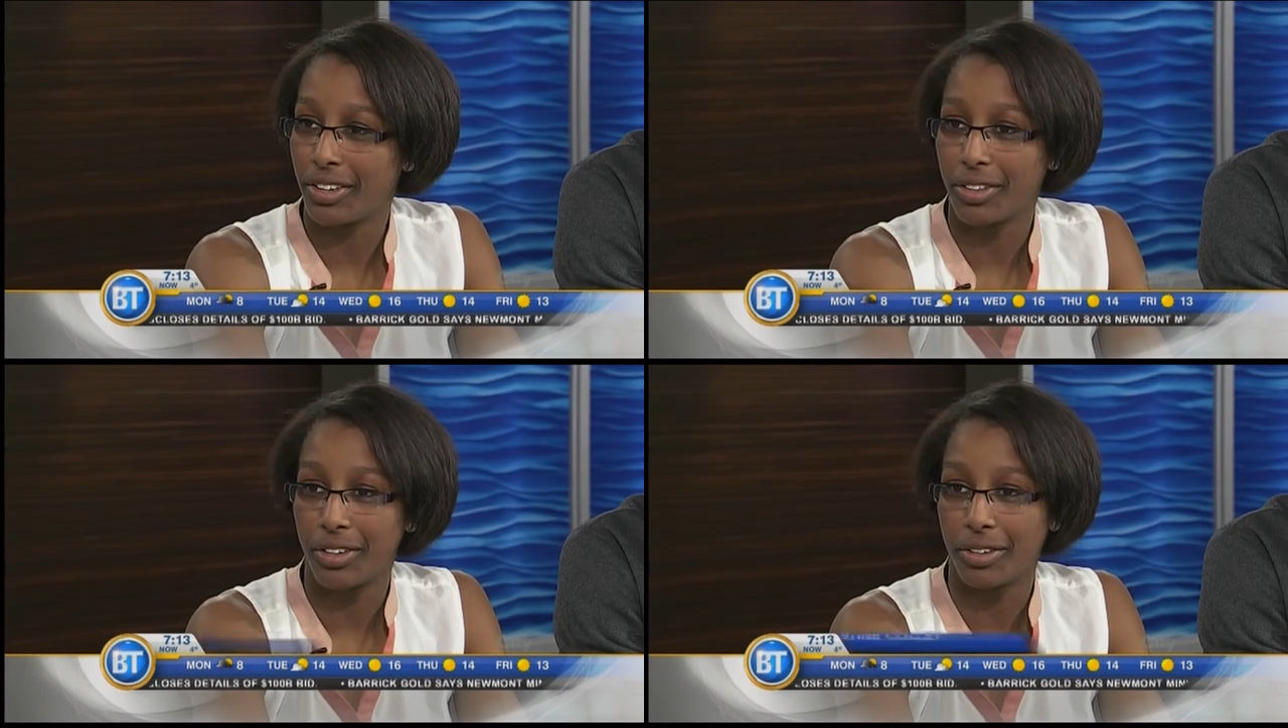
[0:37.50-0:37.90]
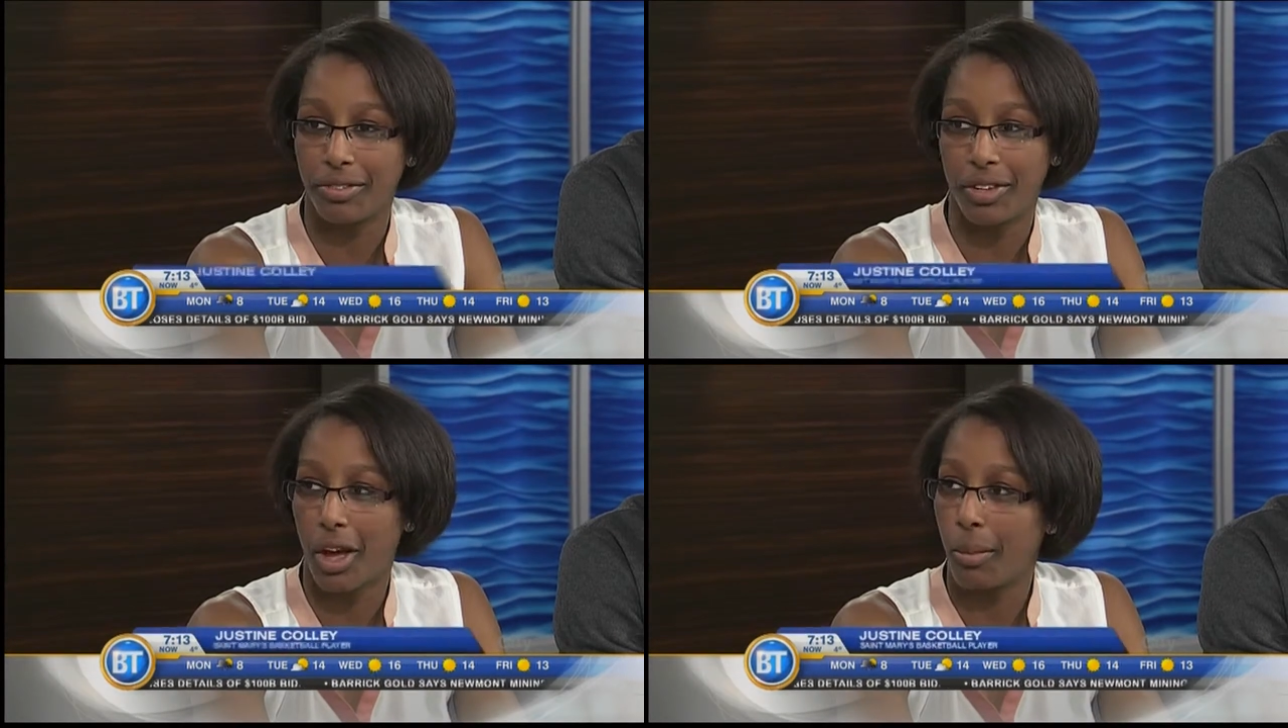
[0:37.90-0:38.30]
here, they're
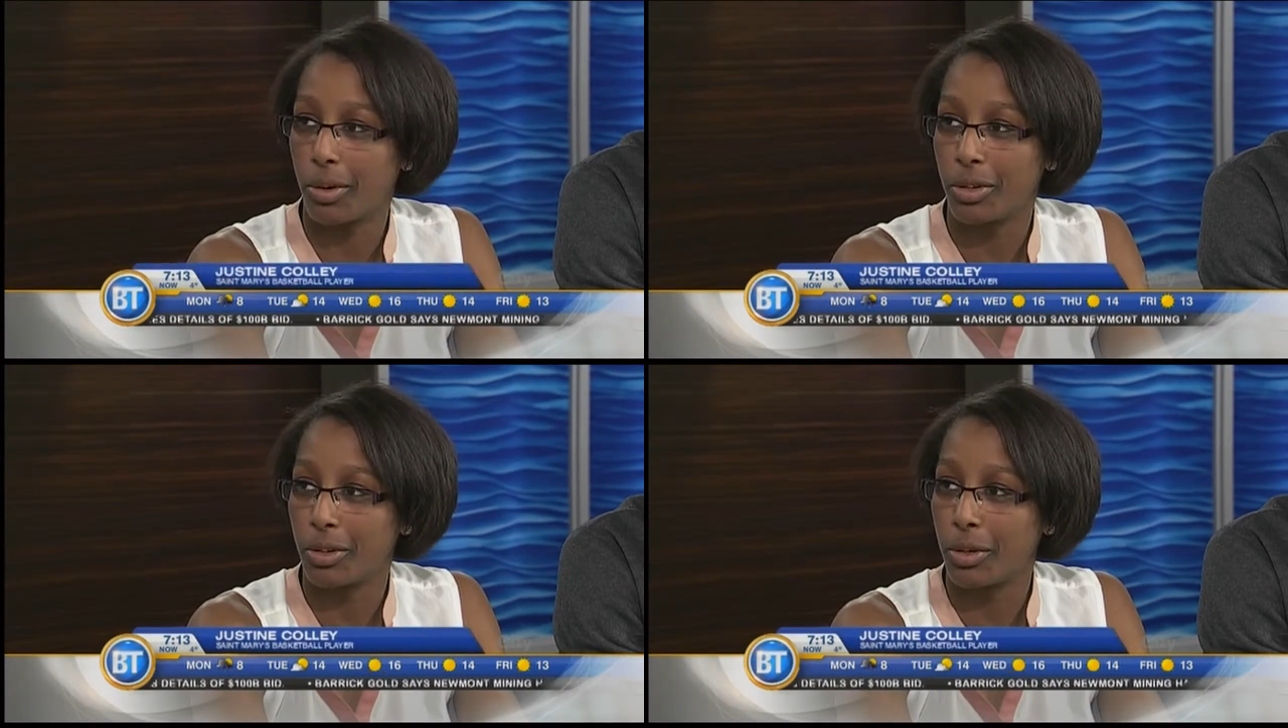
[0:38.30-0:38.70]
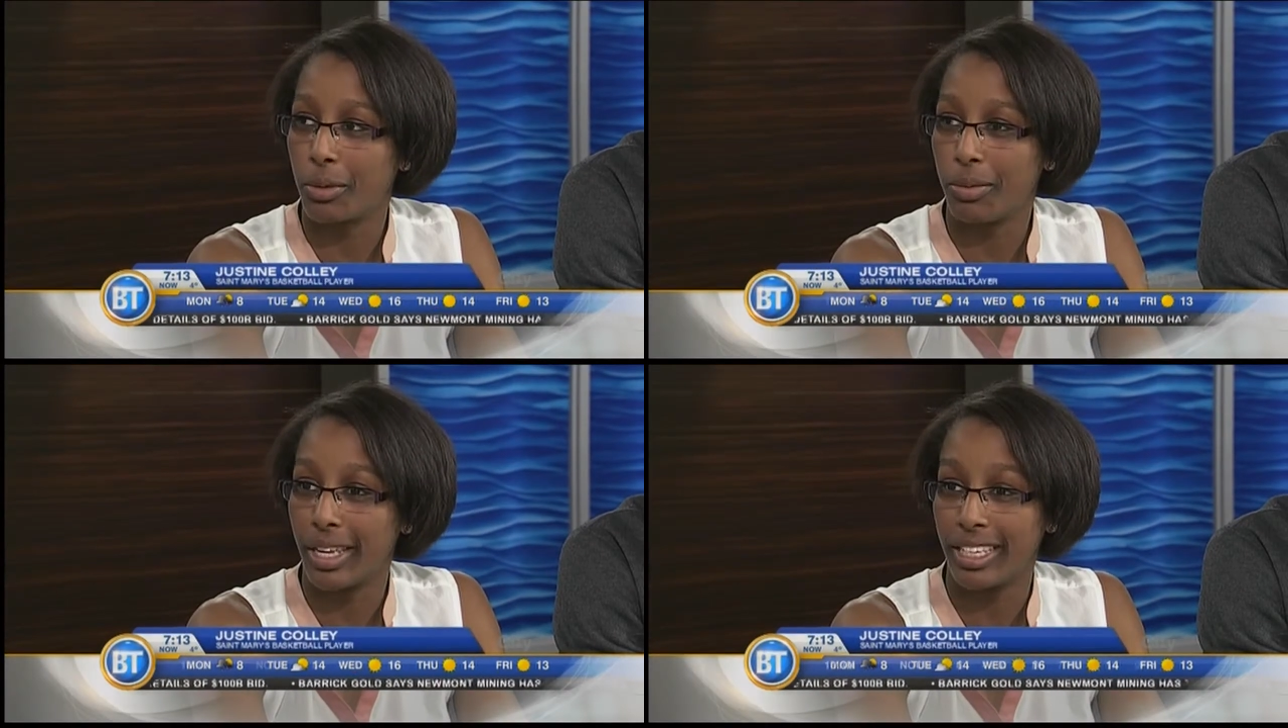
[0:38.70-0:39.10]
a phenomenal
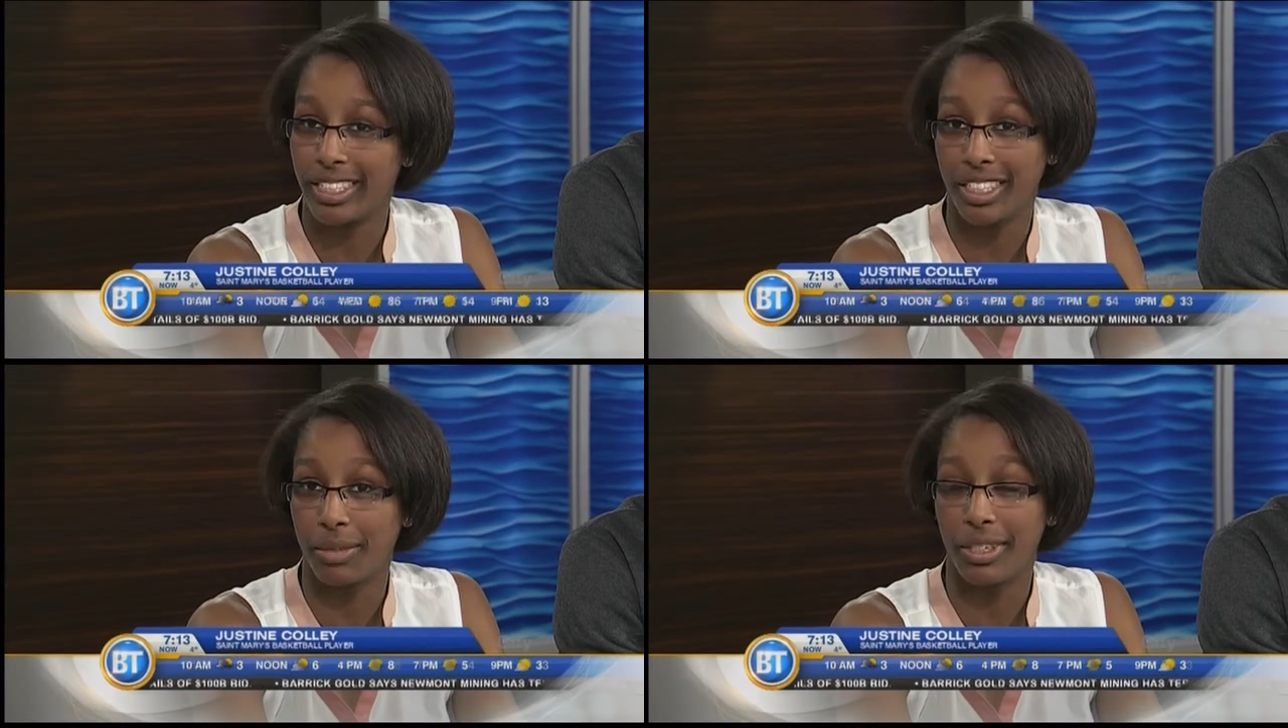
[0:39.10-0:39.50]
group, and just